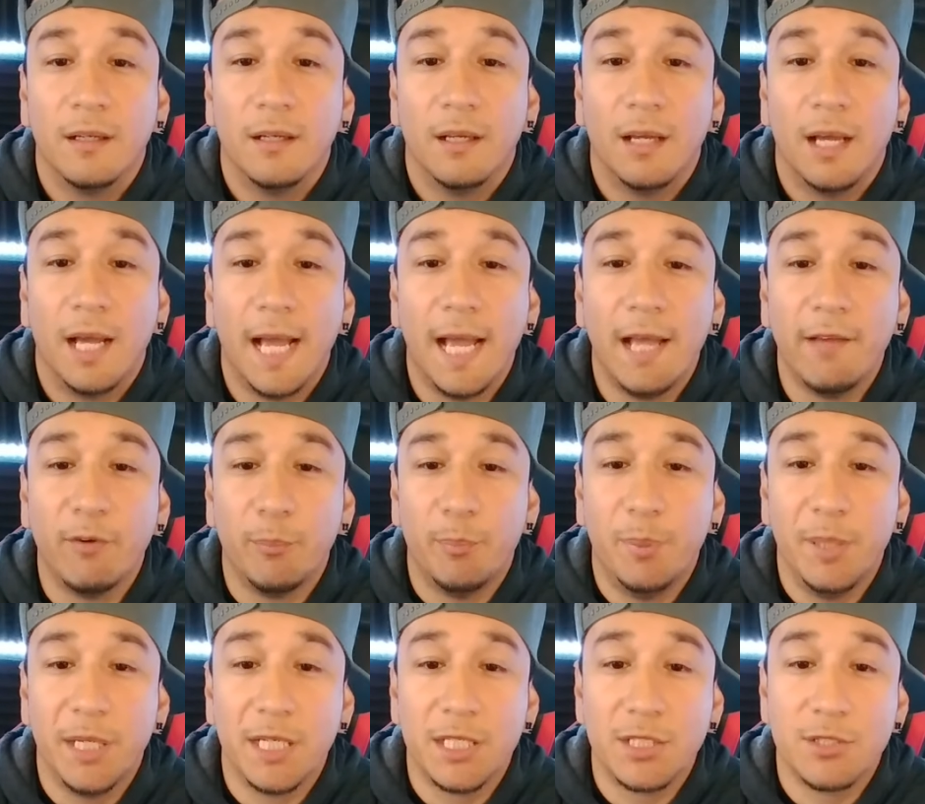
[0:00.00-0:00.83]
I have a
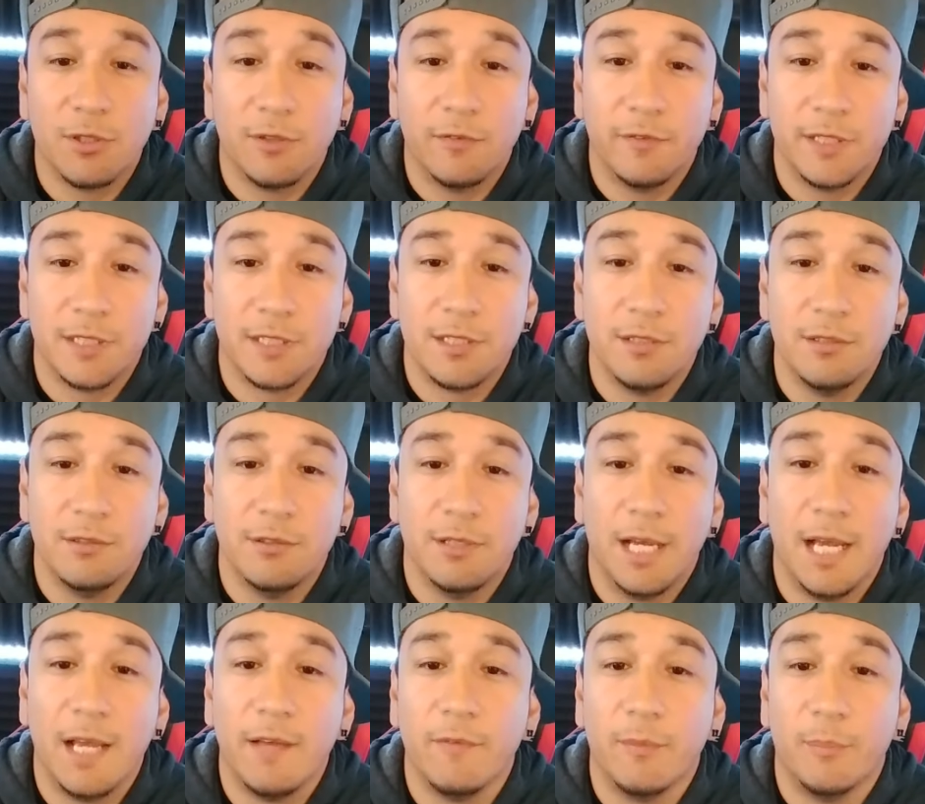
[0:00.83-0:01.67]
picture of it
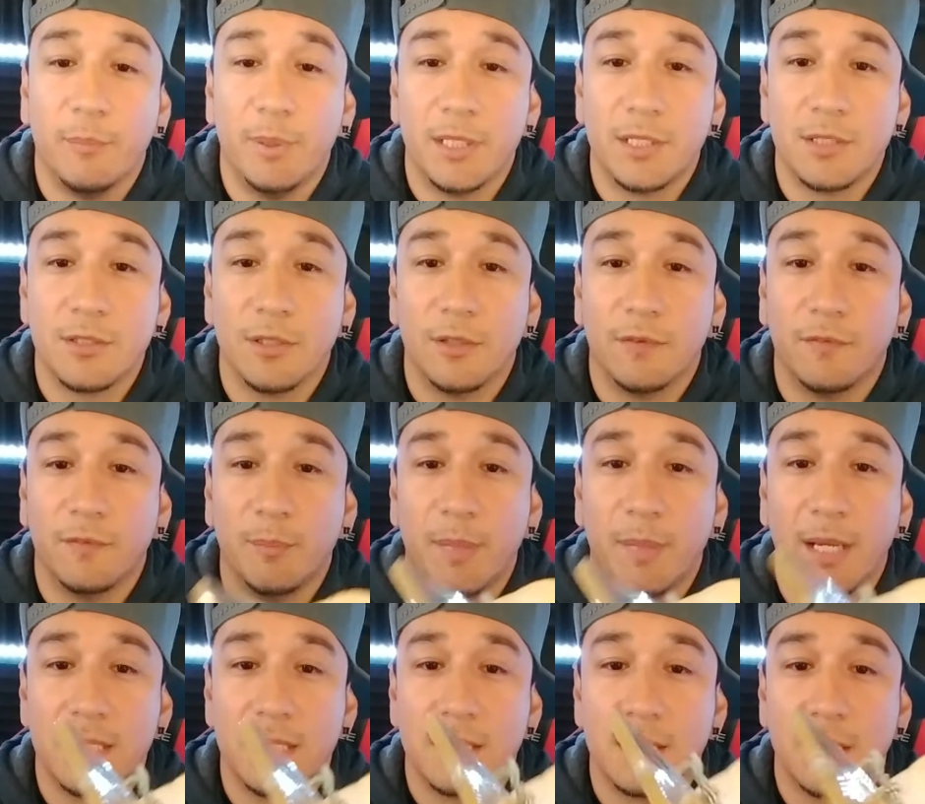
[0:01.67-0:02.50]
too. I have a picture of the
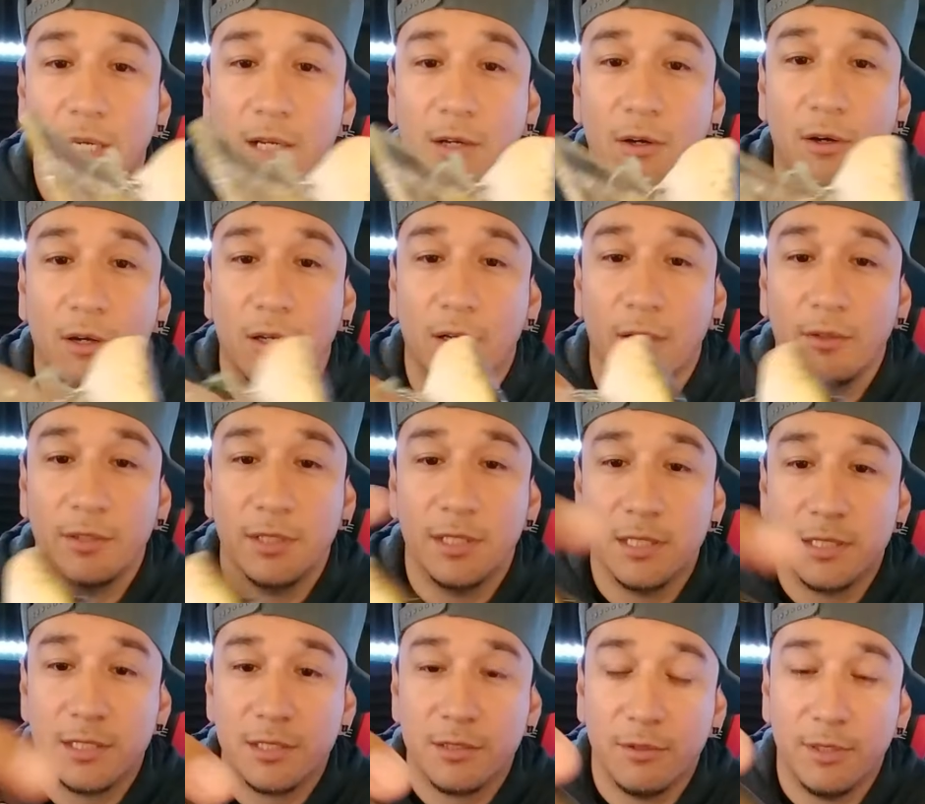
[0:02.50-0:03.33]
bass that I caught on
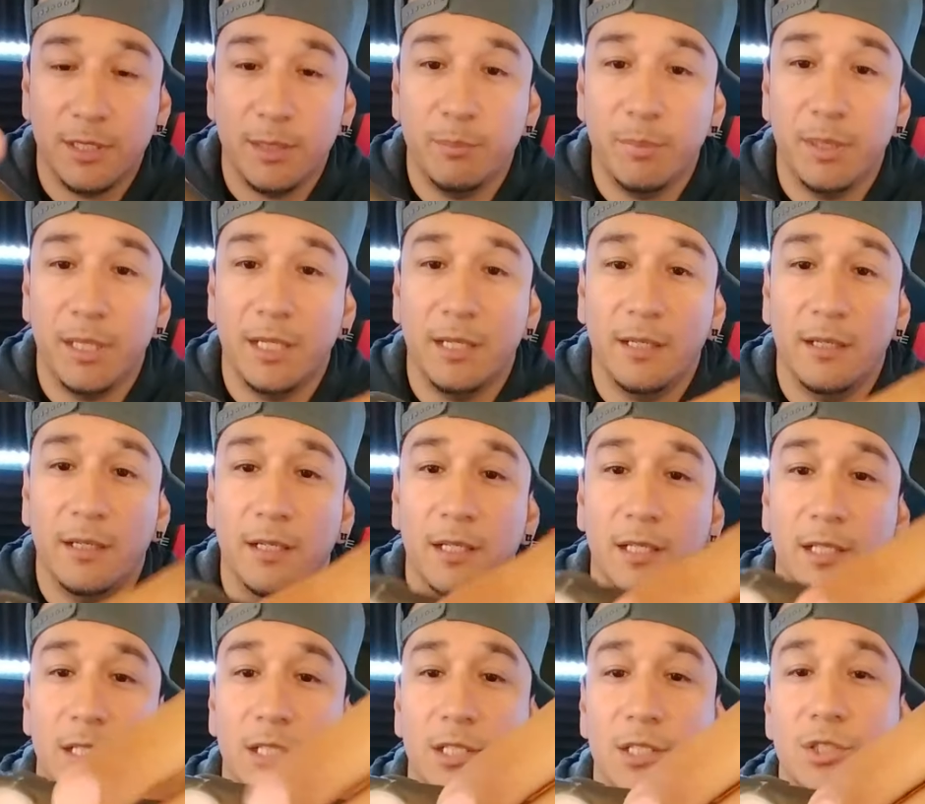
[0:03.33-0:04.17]
this. So he bit it
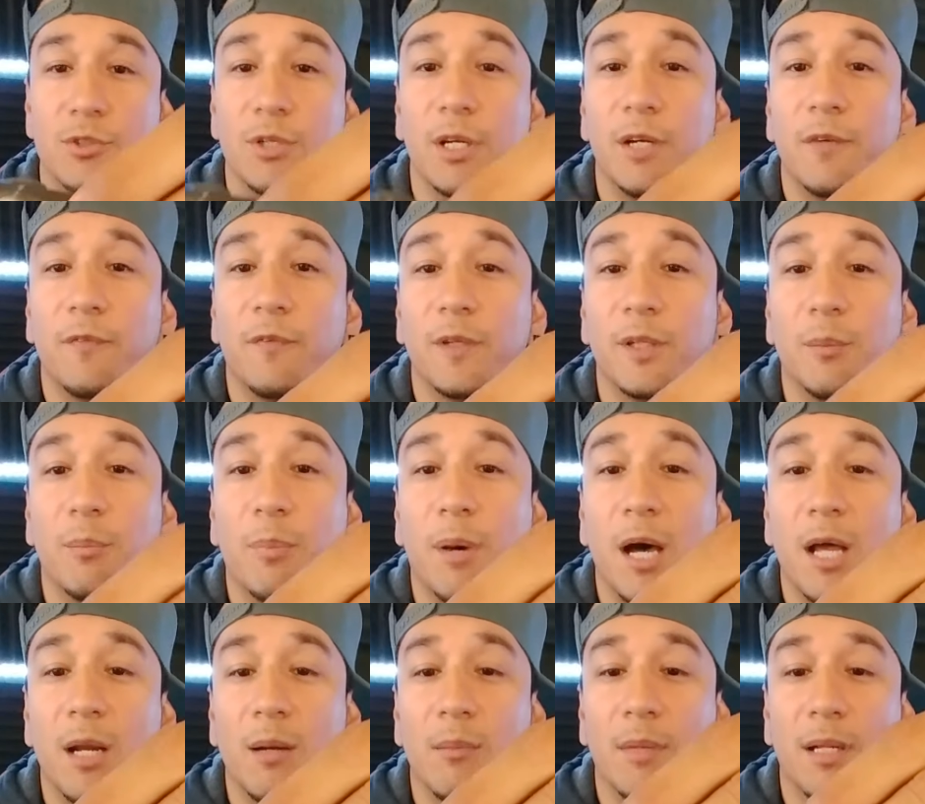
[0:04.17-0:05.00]
straight from the
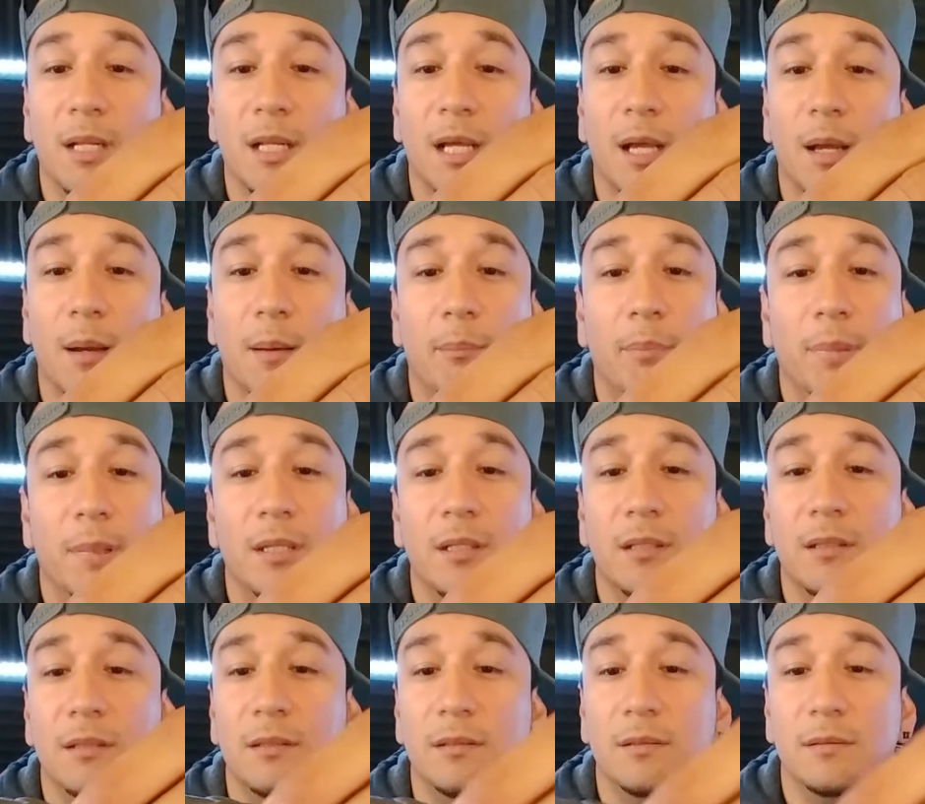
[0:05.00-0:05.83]
bottom of that.
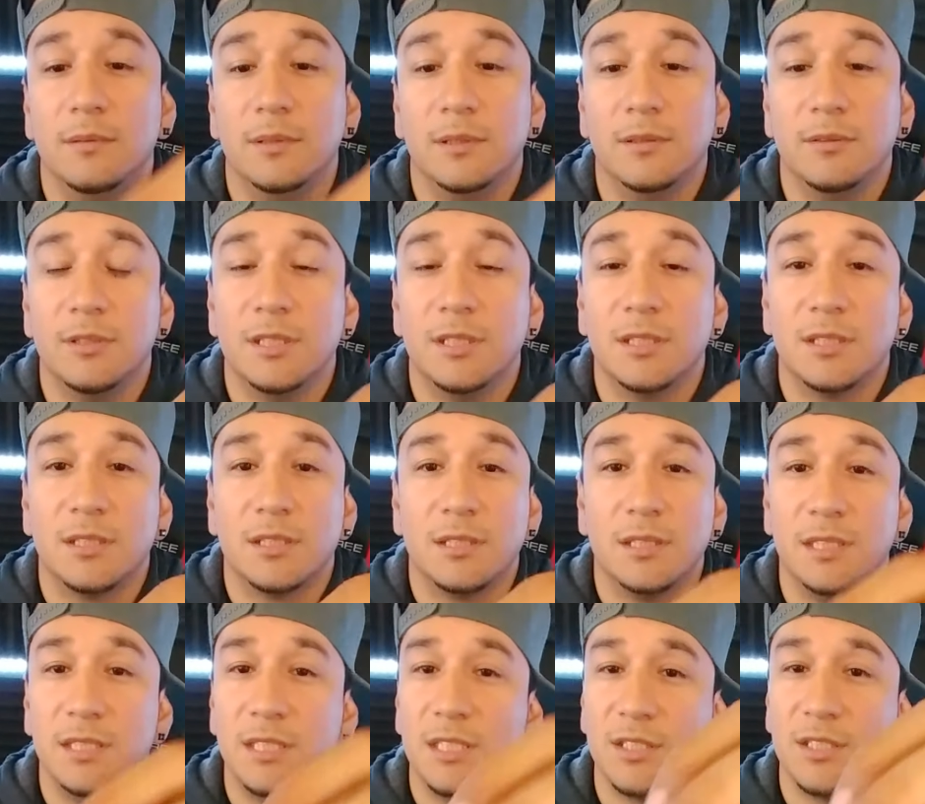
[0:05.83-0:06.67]
Boom!
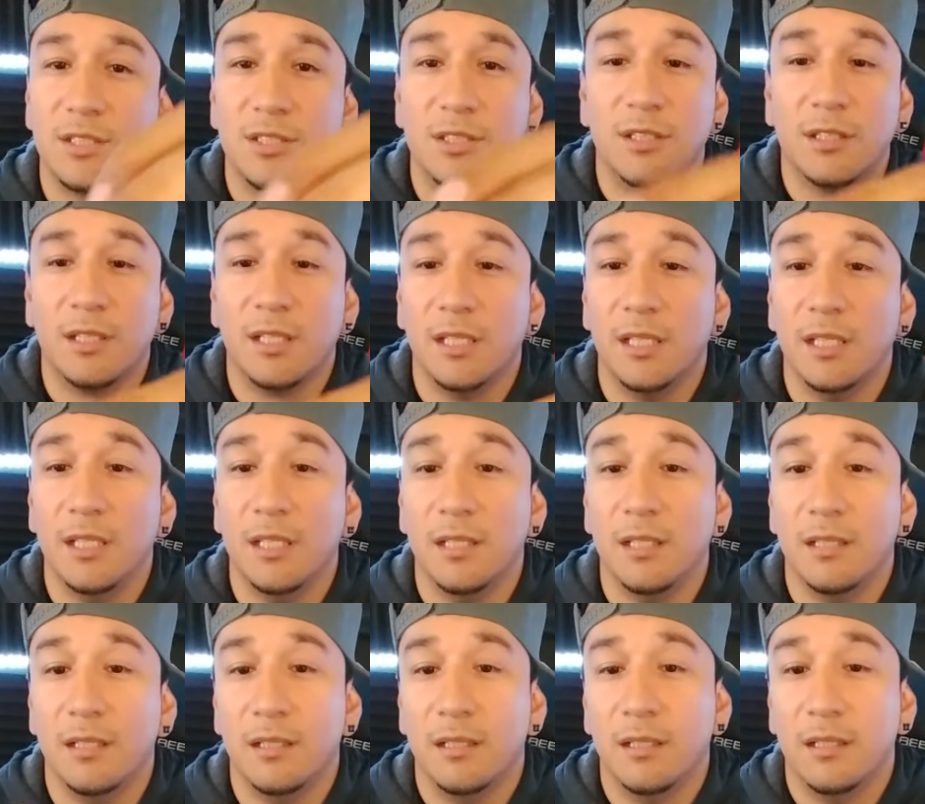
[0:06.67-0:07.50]
He just took it
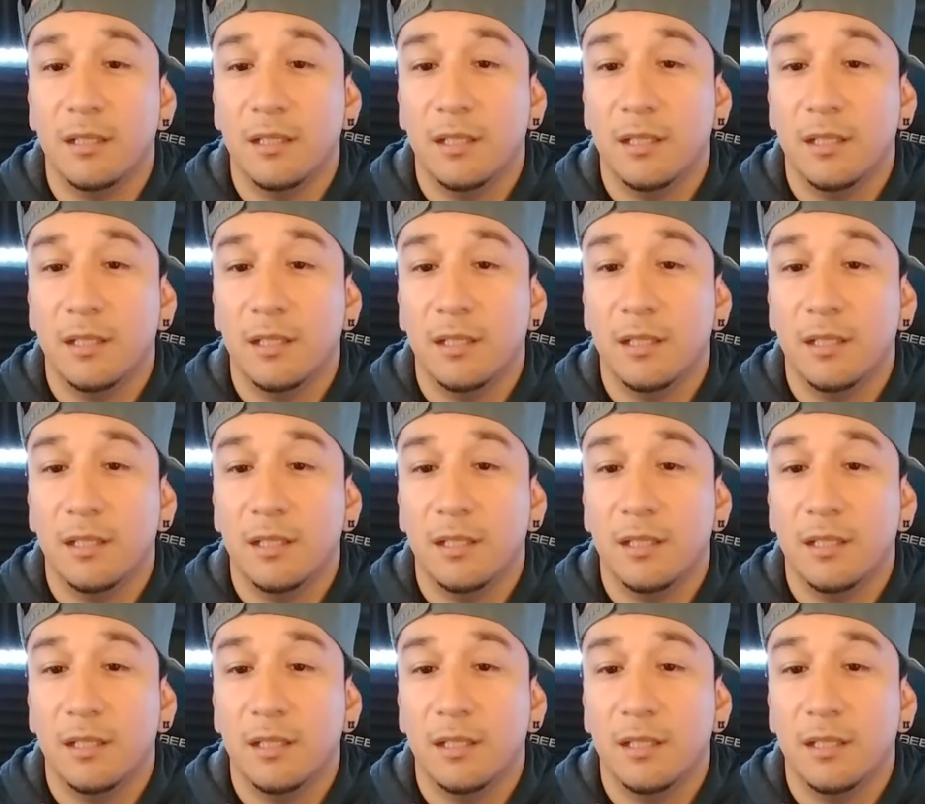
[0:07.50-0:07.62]
in.